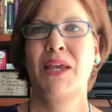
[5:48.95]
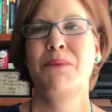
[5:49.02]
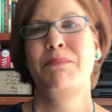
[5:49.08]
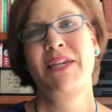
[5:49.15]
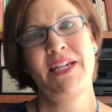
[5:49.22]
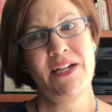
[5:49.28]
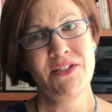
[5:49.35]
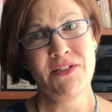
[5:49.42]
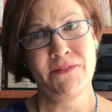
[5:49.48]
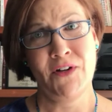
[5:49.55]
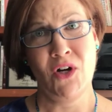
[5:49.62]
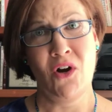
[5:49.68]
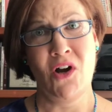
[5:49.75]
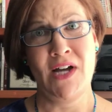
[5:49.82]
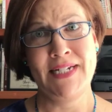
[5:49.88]
Because of
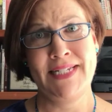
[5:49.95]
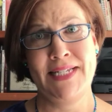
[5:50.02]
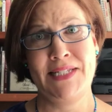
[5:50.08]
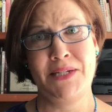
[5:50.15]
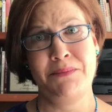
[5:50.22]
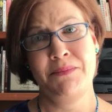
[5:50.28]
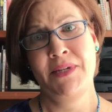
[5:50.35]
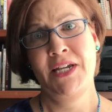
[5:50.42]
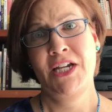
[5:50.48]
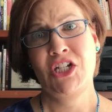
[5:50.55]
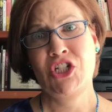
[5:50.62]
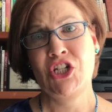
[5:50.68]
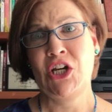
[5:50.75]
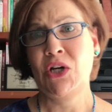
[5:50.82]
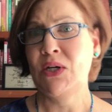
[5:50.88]
her autism,
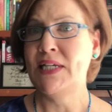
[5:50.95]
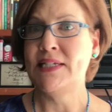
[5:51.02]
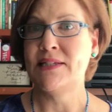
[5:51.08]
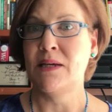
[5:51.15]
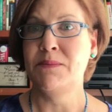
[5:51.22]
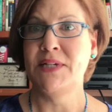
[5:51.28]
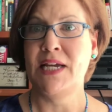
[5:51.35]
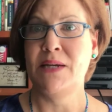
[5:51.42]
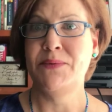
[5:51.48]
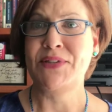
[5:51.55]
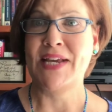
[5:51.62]
Charity sometimes